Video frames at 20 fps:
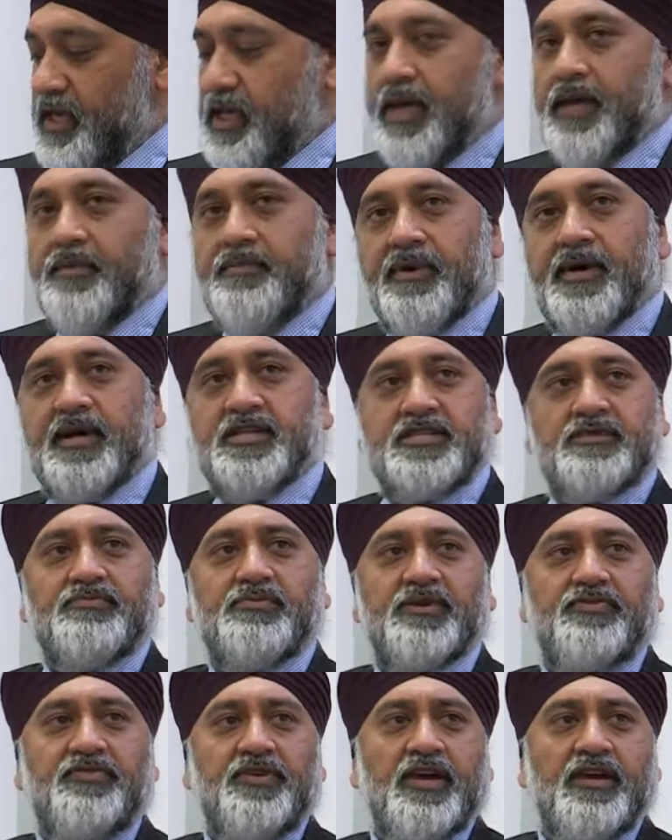Emergent
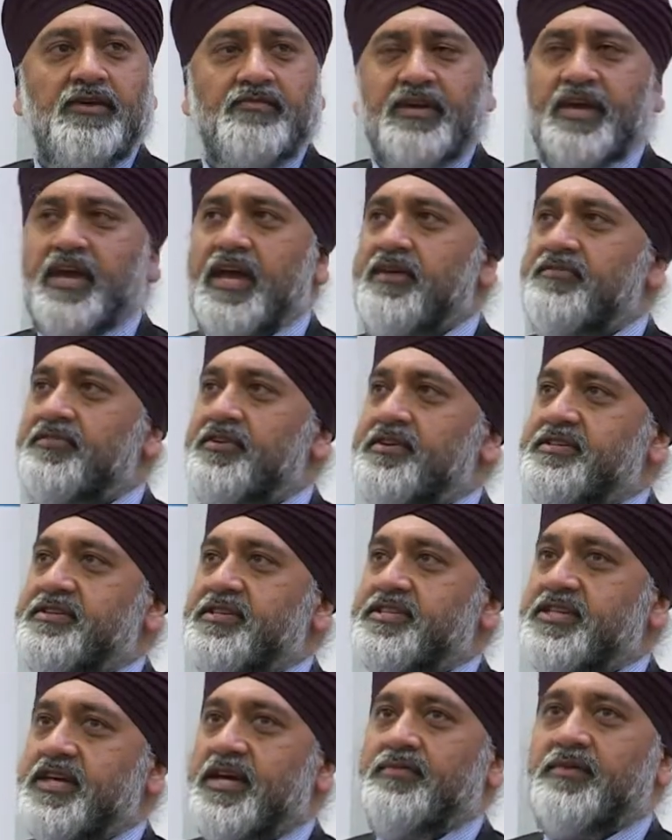behavior is a
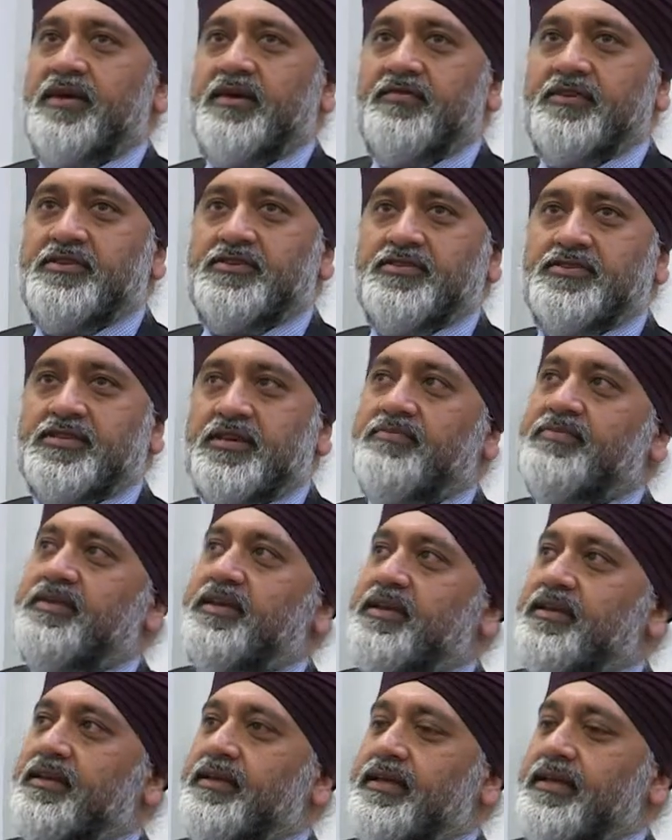term given to
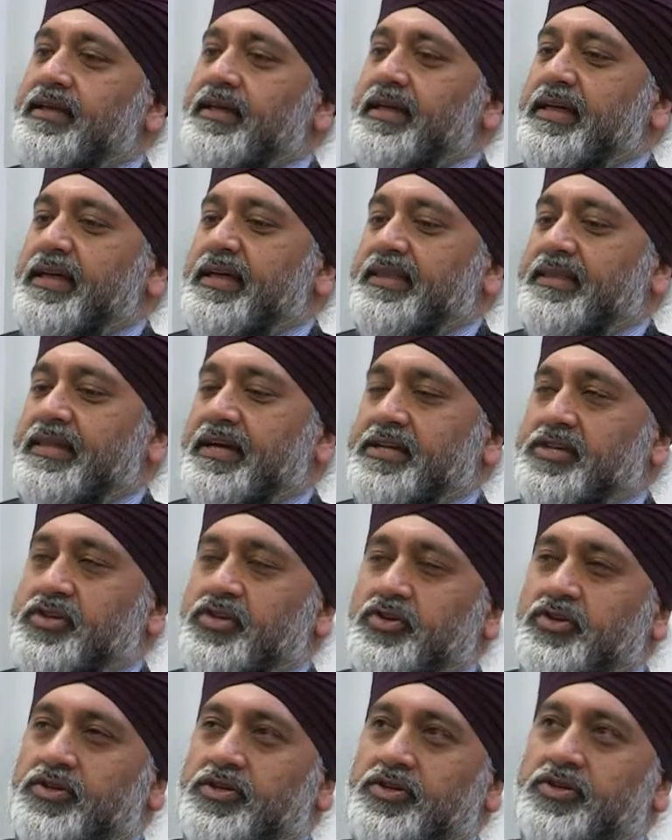something that
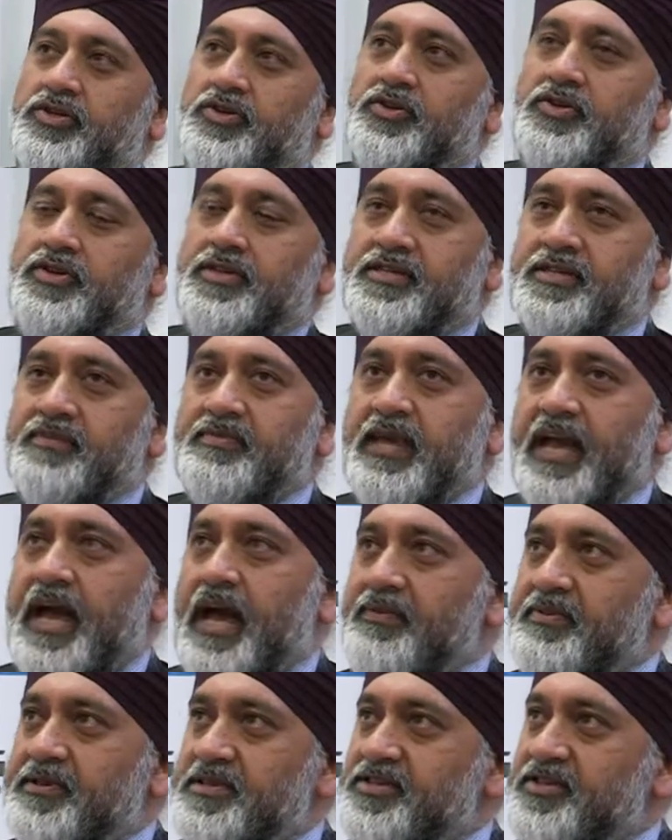something
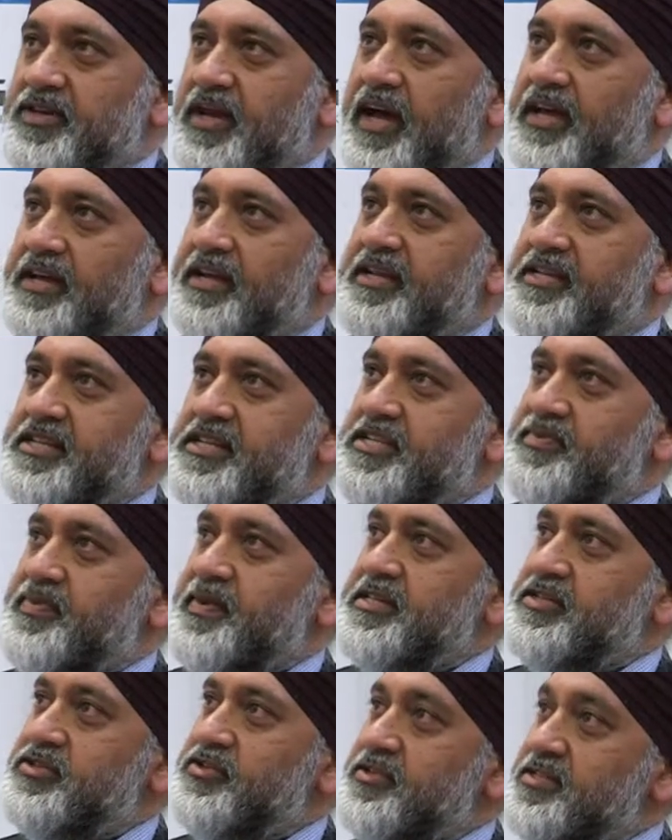happens you hadn't
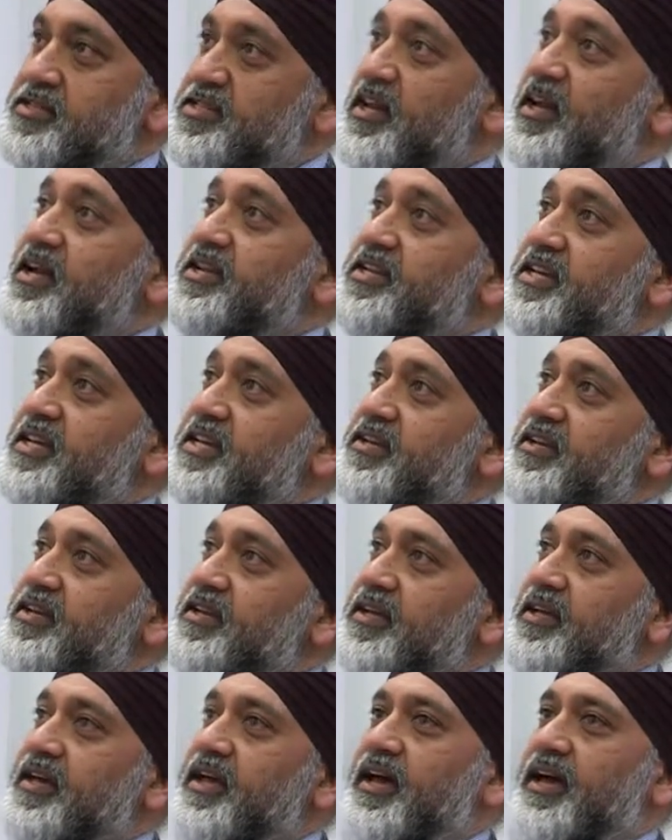anticipated or designed in.
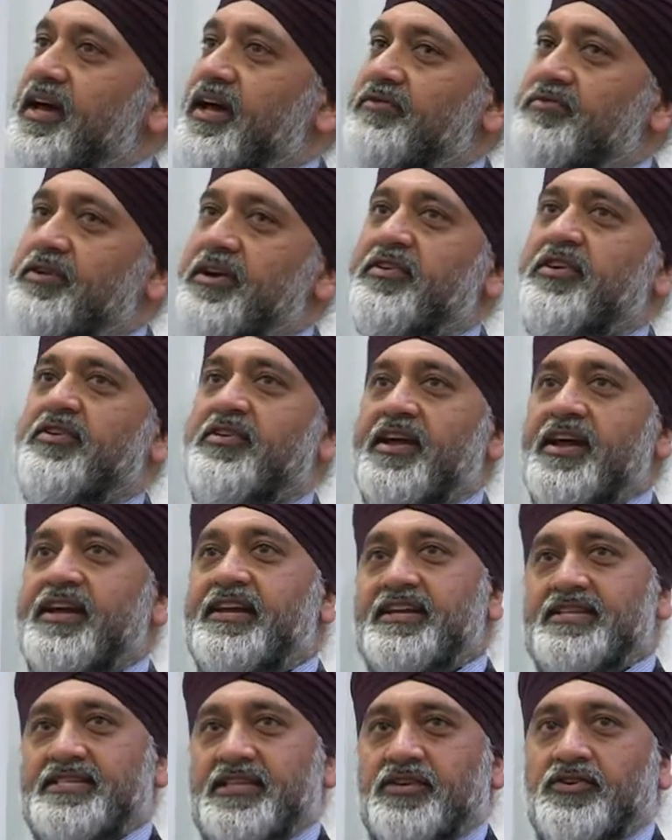And very
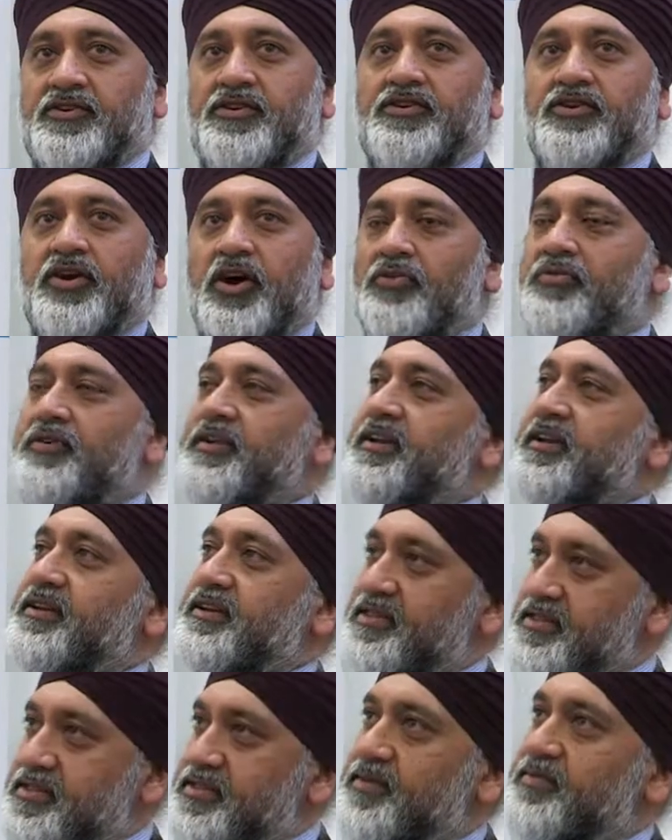rarely is it good. Often
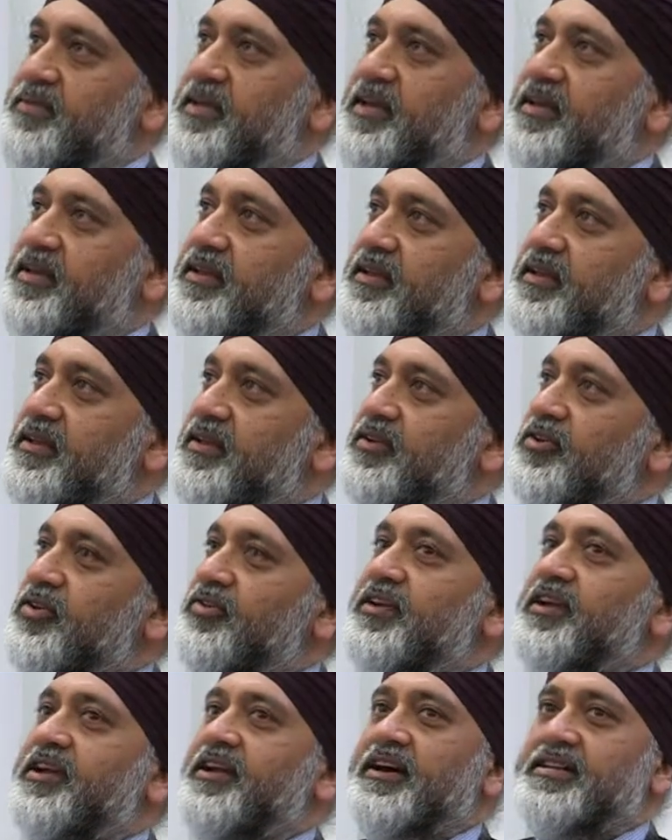something not
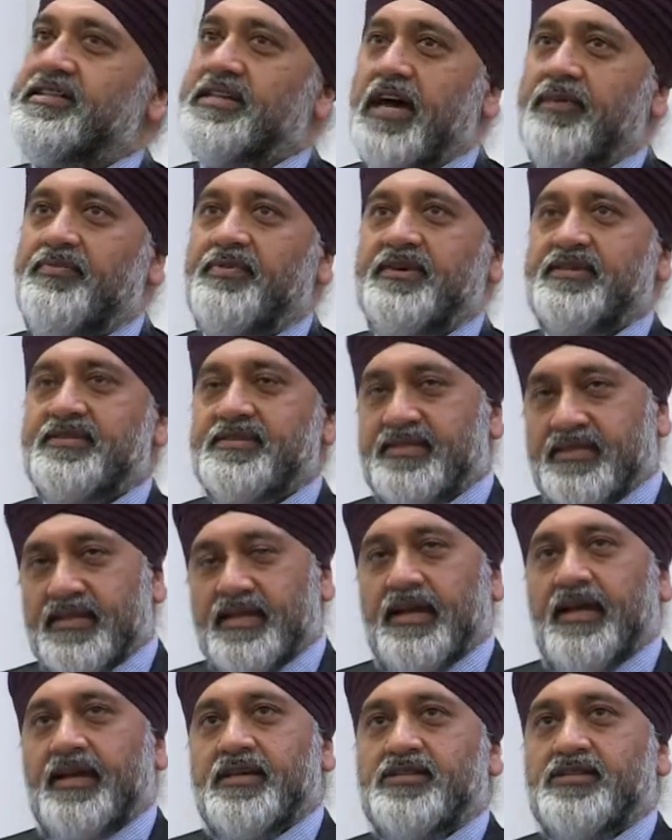very nice happens.